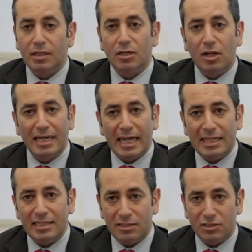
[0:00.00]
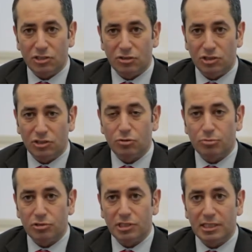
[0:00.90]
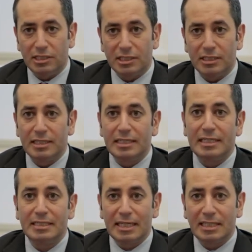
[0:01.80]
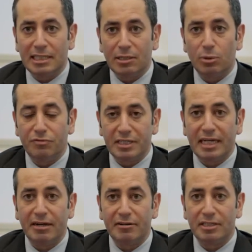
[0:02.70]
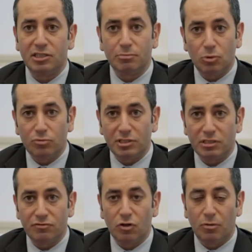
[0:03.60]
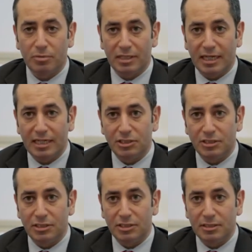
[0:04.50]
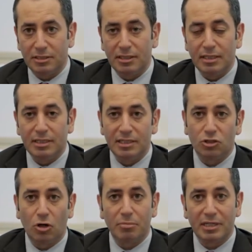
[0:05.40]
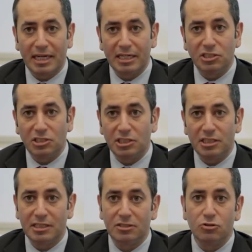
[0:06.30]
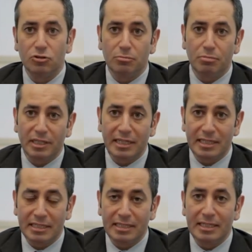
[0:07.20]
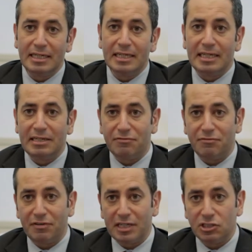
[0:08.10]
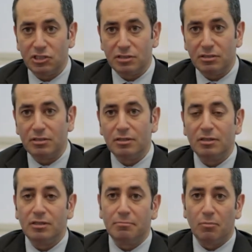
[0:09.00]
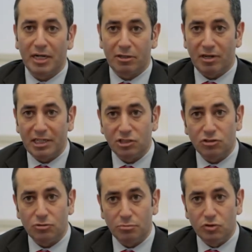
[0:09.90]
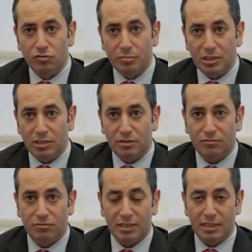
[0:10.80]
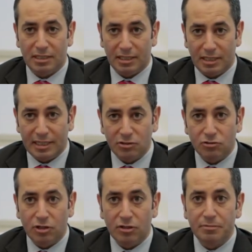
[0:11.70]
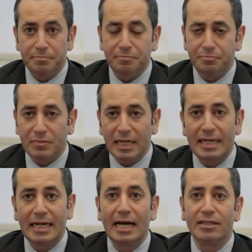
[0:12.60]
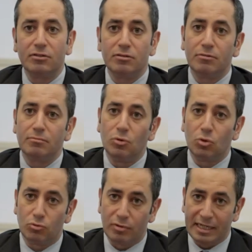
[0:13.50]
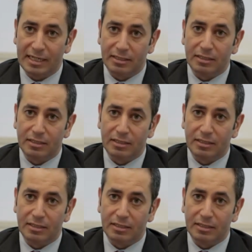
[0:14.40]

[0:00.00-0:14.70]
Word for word: Like any surgical procedure, it does, however, carry a small risk of complications. These complications can include bleeding, infection, migration or movement of the electrode, and other more rare